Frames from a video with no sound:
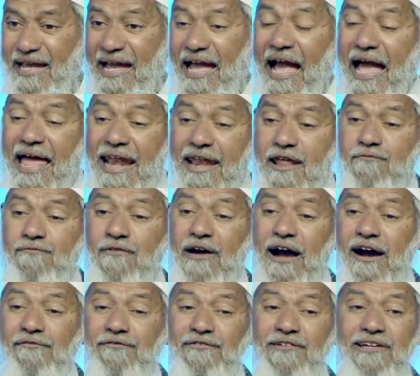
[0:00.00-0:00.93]
And if
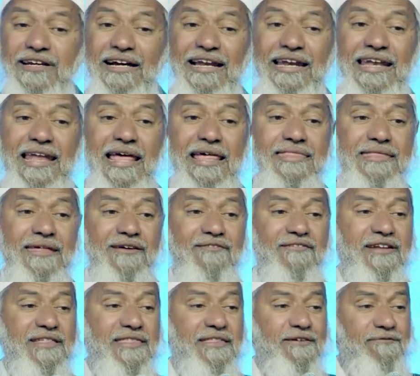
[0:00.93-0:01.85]
after Allah has
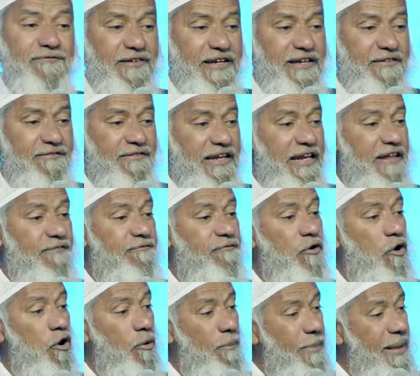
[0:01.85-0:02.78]
given us a free will, if
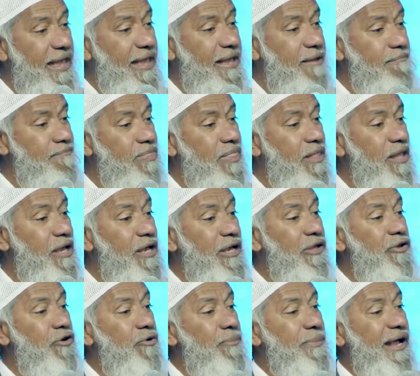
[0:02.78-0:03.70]
you obey Him,
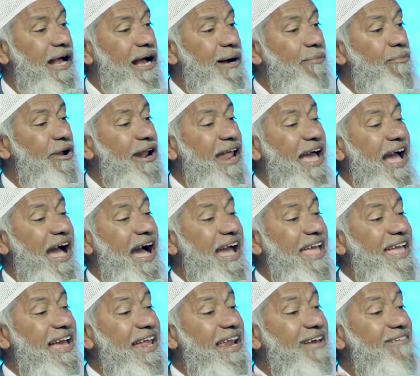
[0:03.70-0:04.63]
you become on a
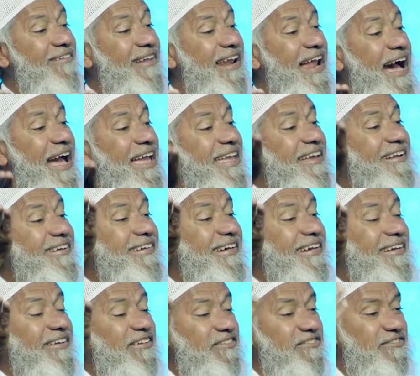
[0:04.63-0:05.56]
higher level, higher
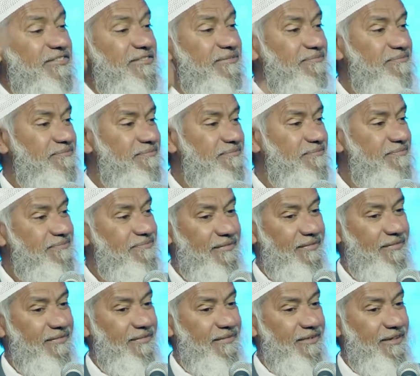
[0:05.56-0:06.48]
status.
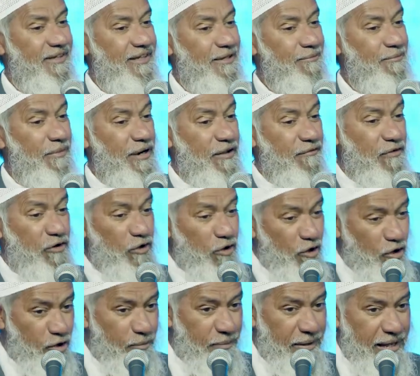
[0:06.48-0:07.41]
But if you
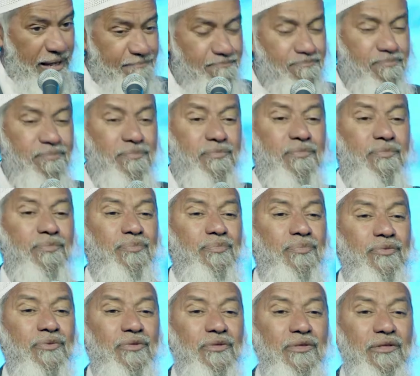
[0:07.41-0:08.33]
don't obey Him,
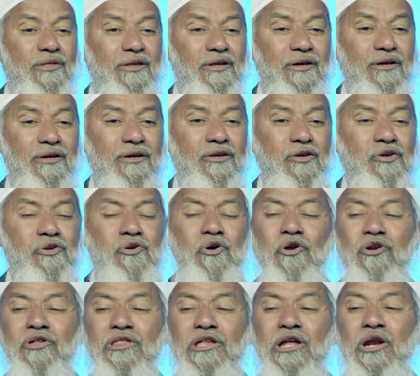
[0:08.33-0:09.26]
you go
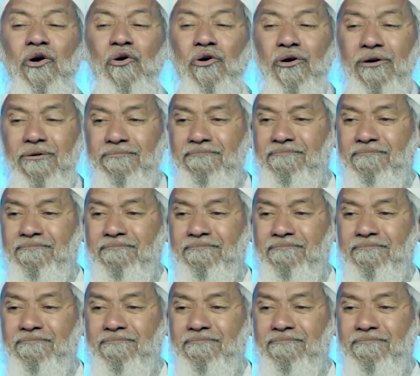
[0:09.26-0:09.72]
to the lower.